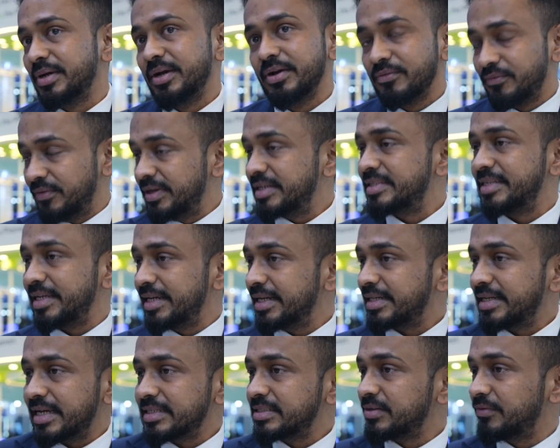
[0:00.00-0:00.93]
So we see
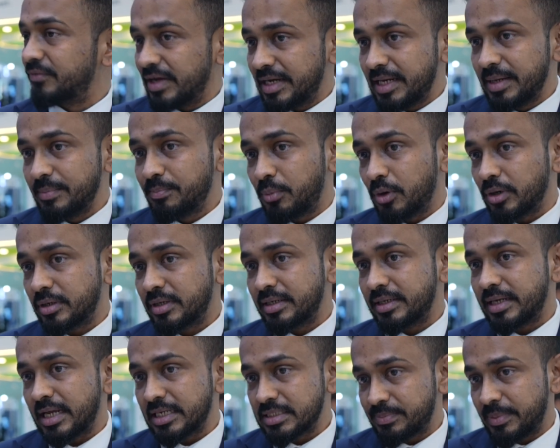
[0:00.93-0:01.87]
it as a very
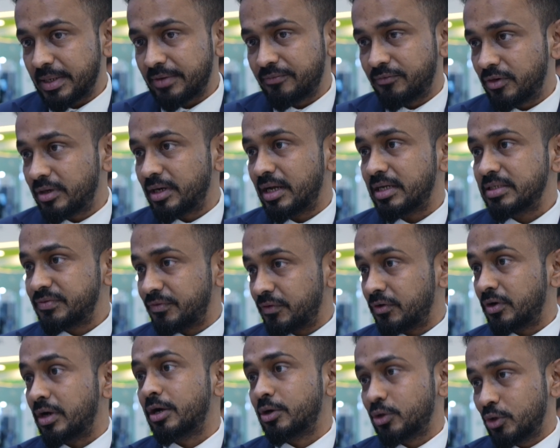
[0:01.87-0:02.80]
important aspect for us,
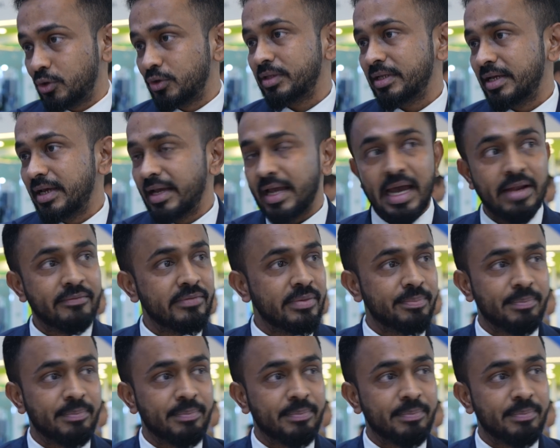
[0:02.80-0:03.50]
for our growth, and we